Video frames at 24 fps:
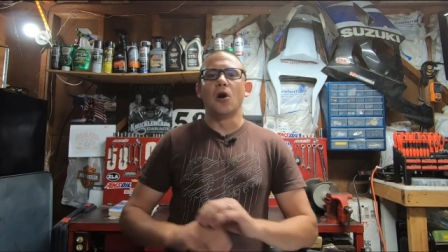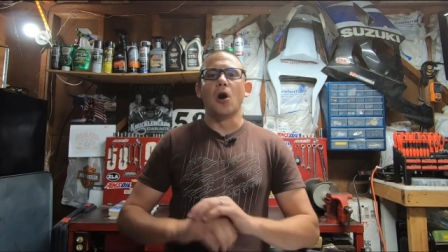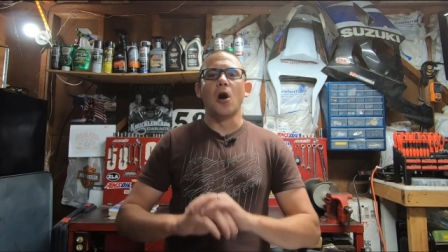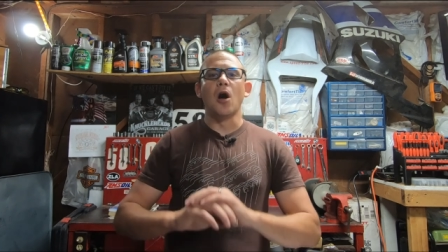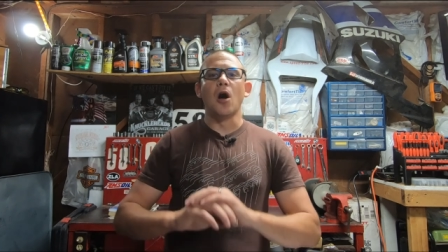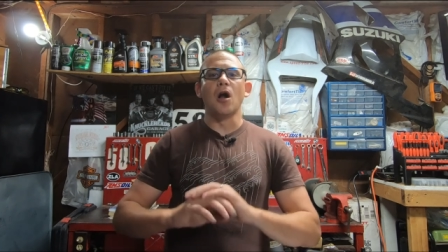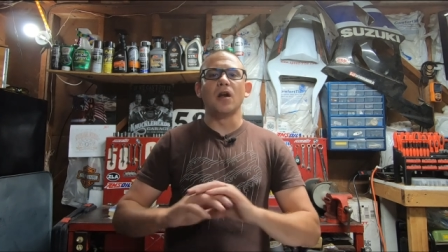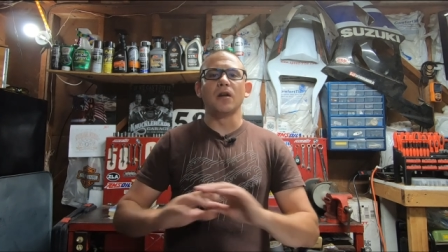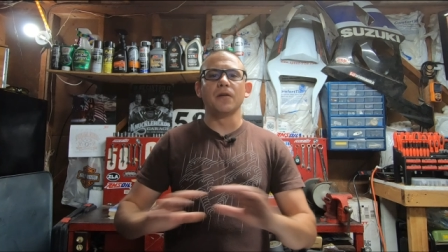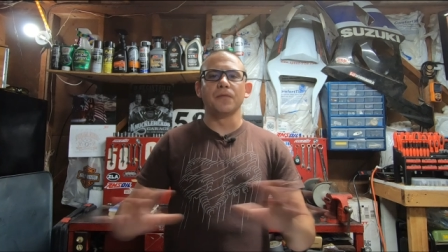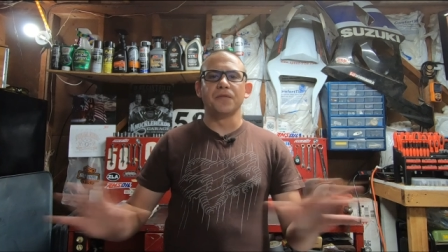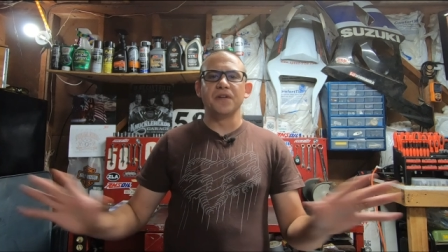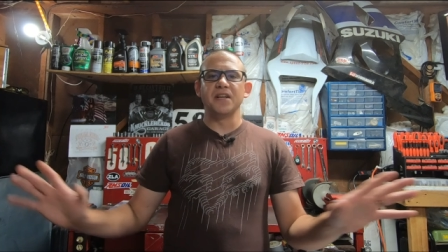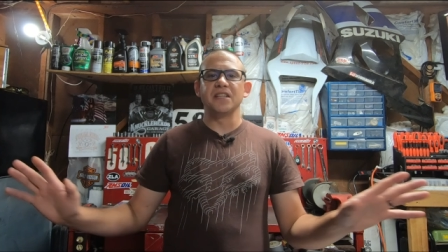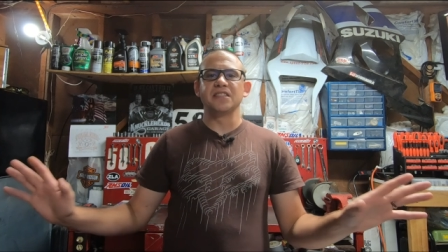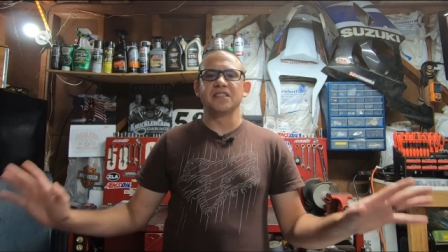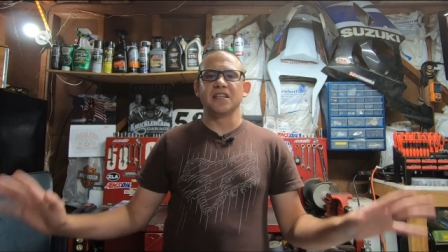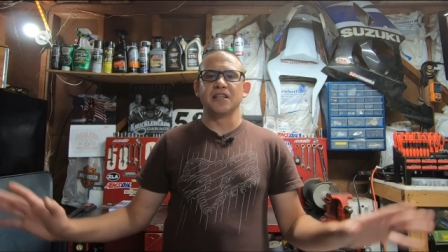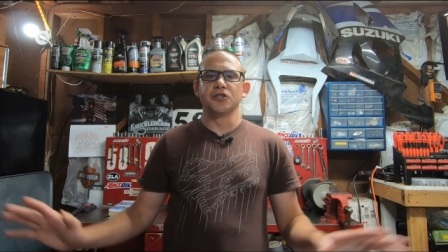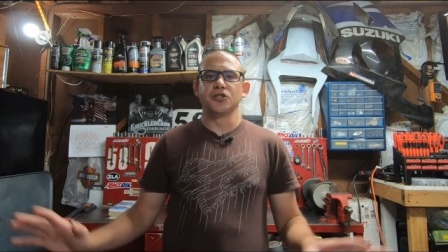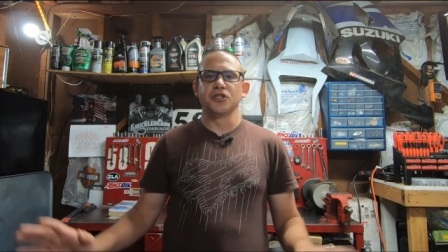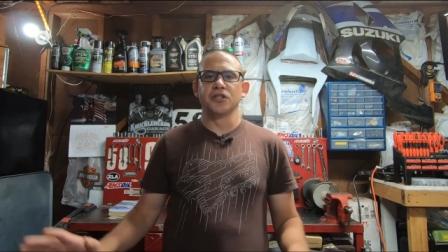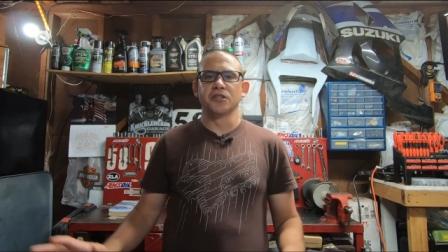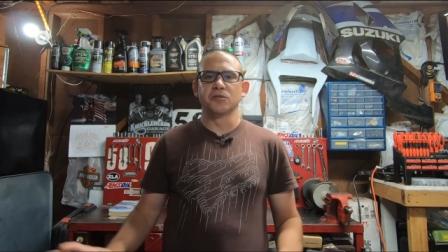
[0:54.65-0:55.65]
all of these
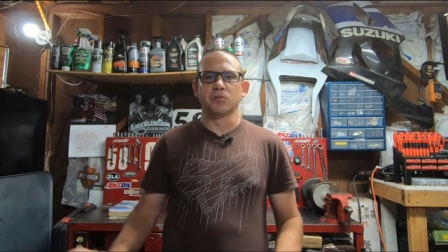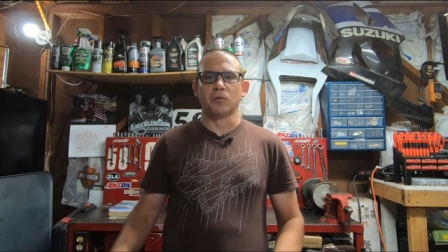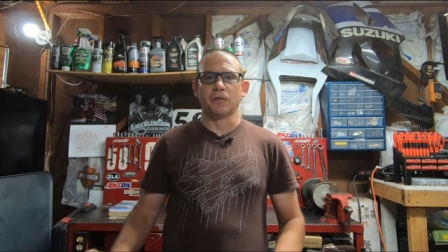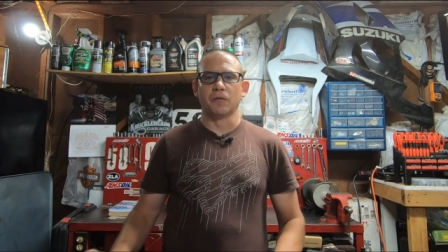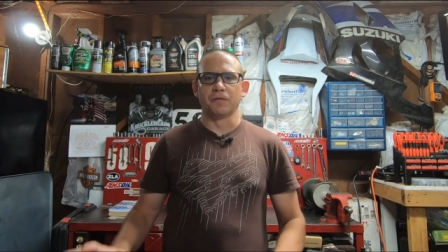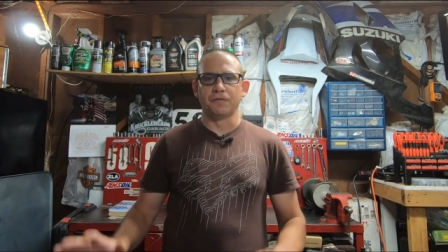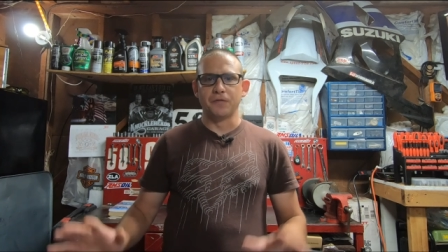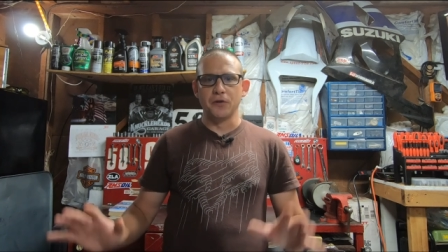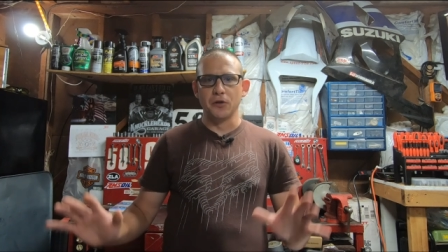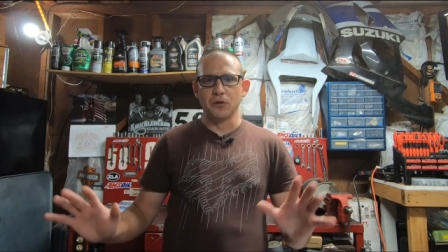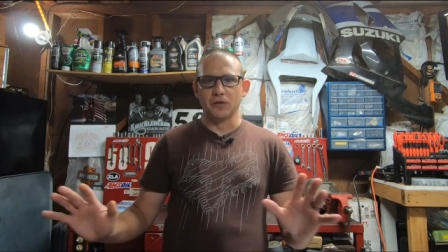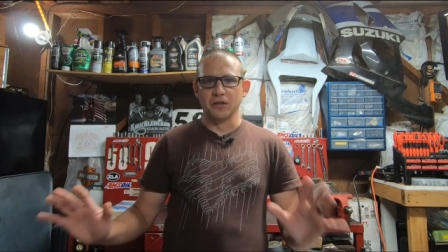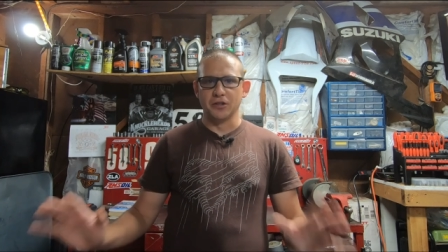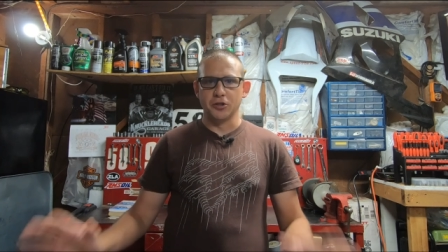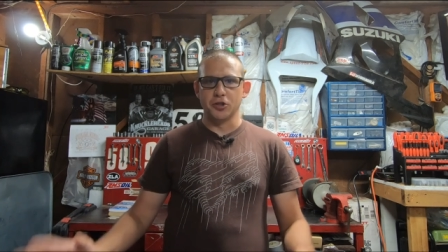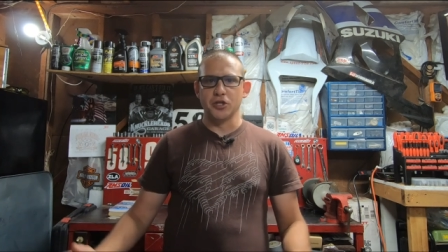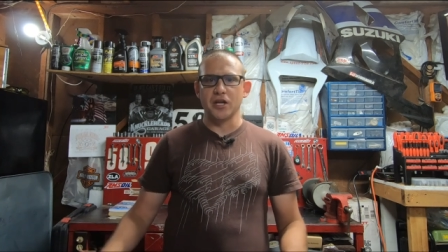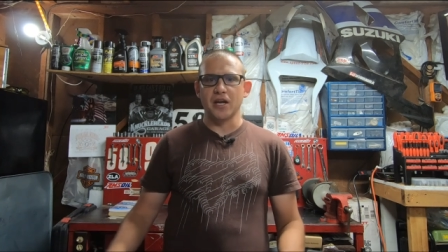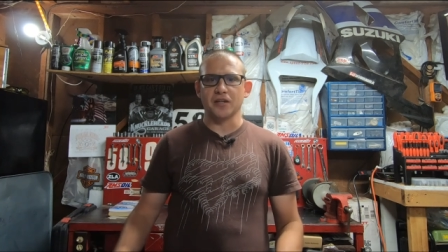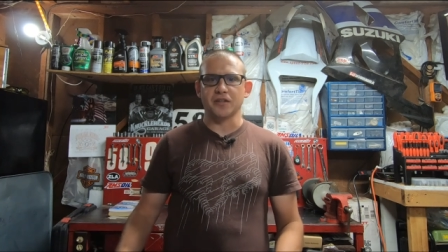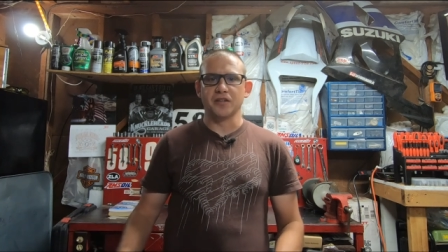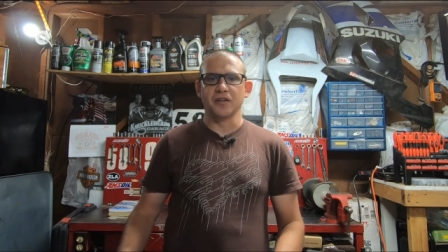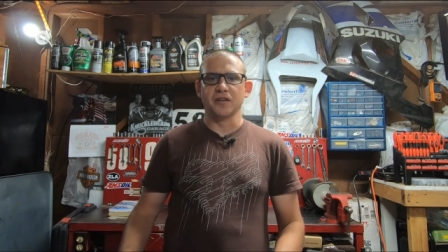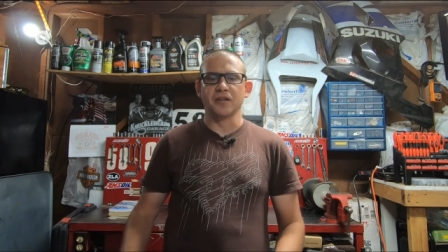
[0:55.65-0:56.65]
engines were fuel
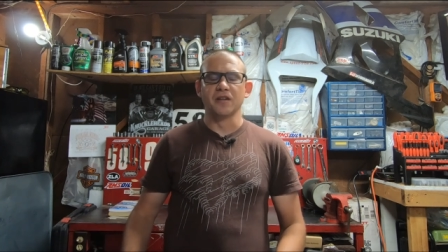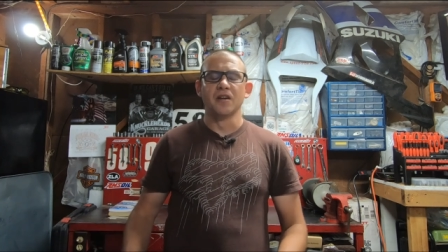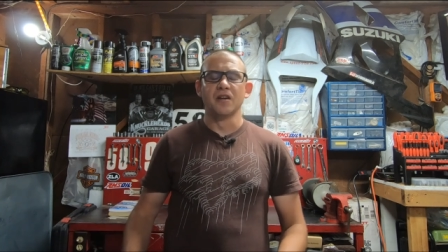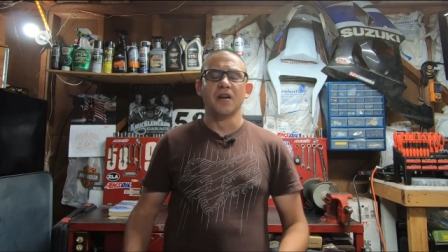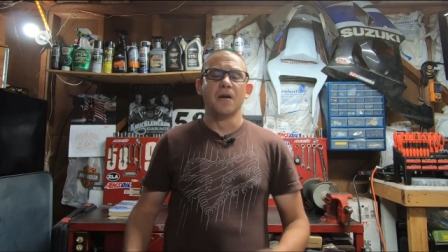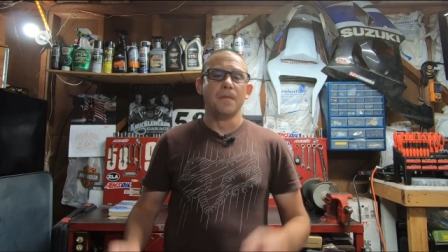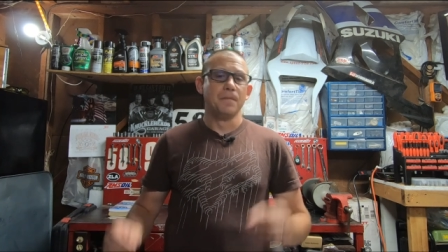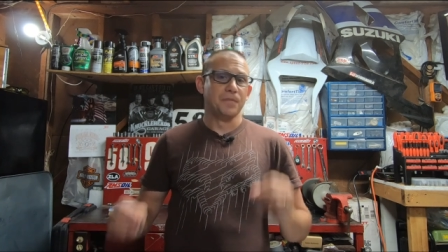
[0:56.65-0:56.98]
injected.